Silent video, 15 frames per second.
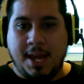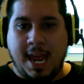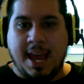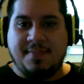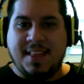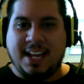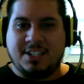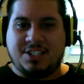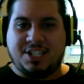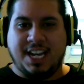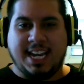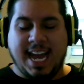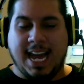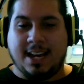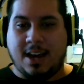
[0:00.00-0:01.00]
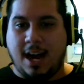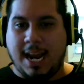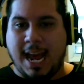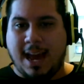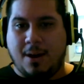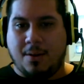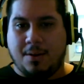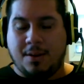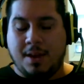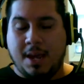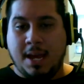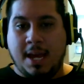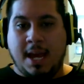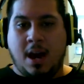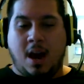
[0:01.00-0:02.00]
and that shit got cut out.
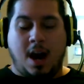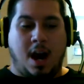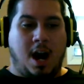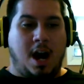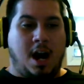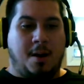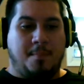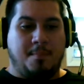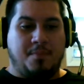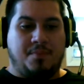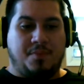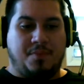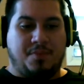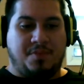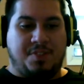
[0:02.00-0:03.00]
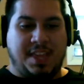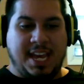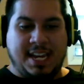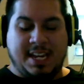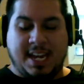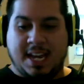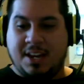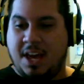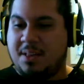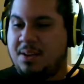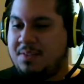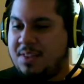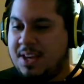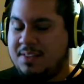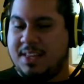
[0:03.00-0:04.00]
Um, then another
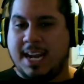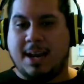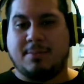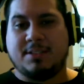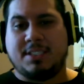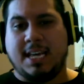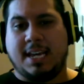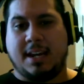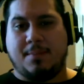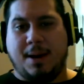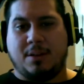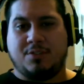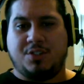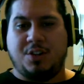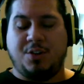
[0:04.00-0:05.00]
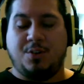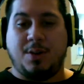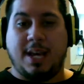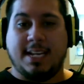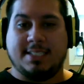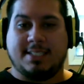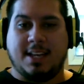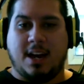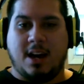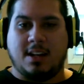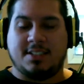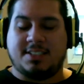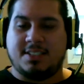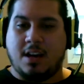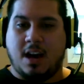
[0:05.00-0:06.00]
thing that I was thinking about too is uh,
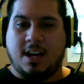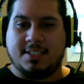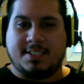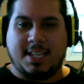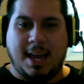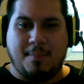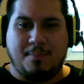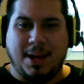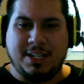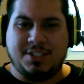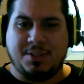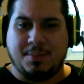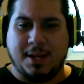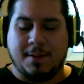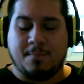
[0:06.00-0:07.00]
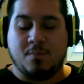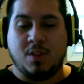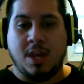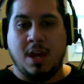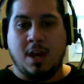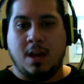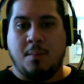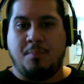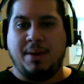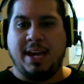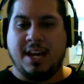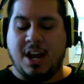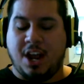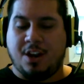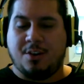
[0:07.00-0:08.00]
uh, Sam Benjamin
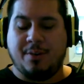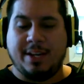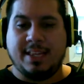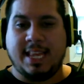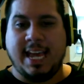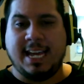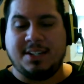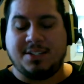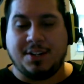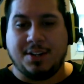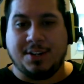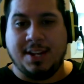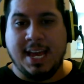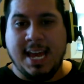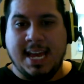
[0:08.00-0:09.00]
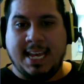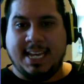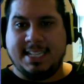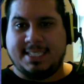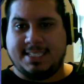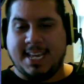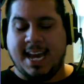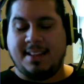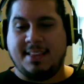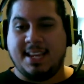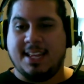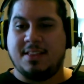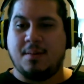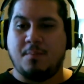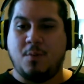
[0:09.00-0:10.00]
being our Green Lantern. He said that in the